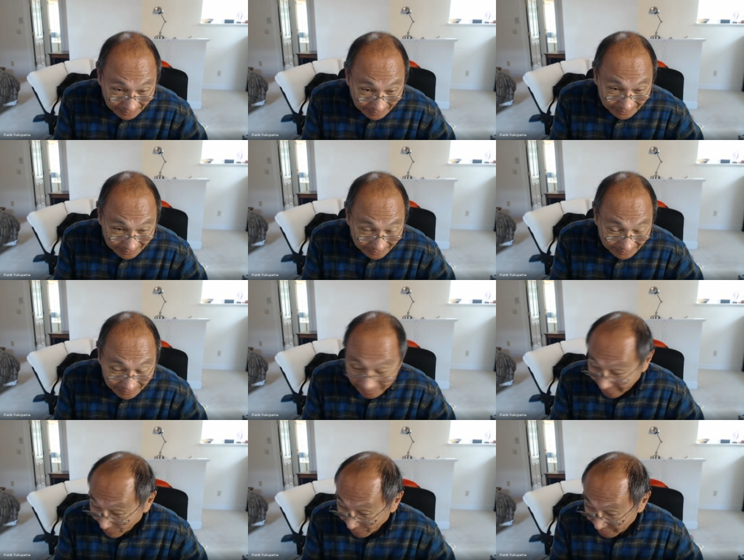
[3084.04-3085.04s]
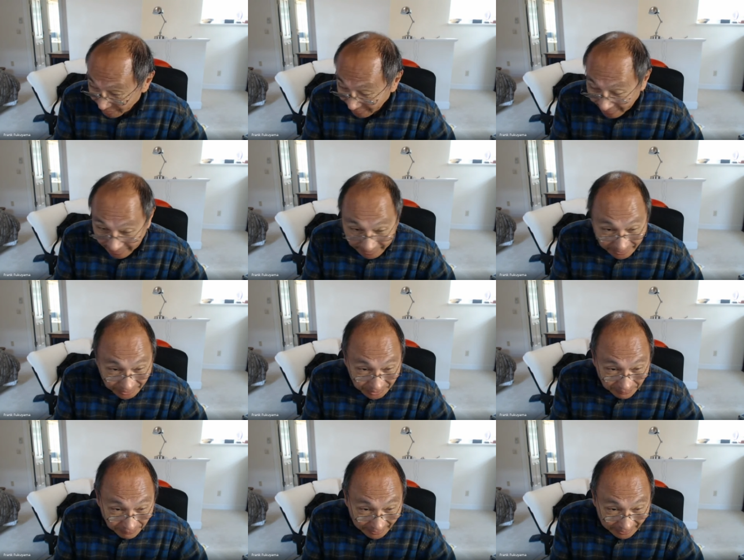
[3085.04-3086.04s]
uh, I would say, is the
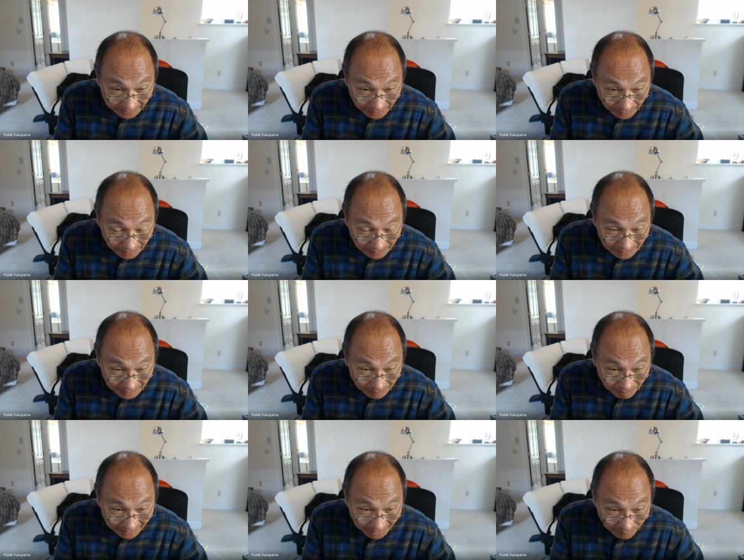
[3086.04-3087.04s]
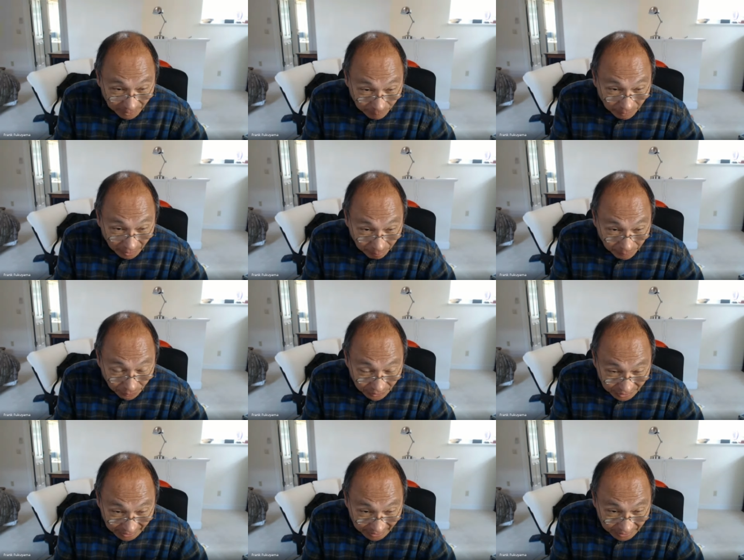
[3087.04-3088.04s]
fact that many people on both
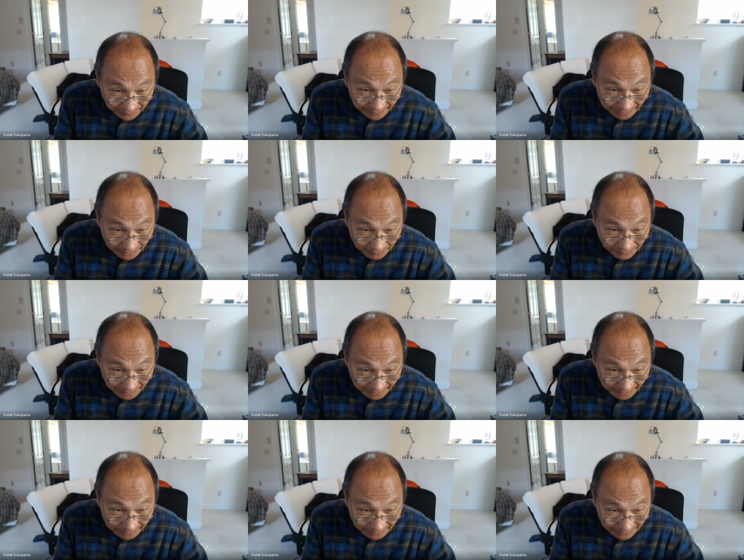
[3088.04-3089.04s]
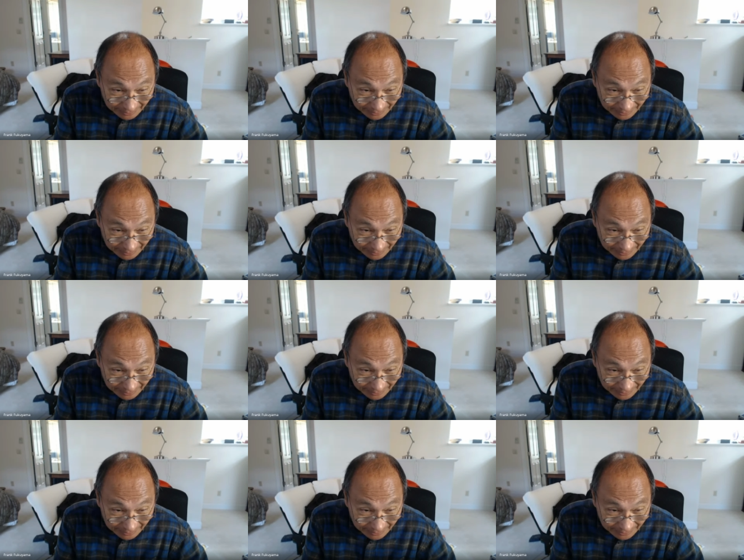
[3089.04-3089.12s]
sides of that divide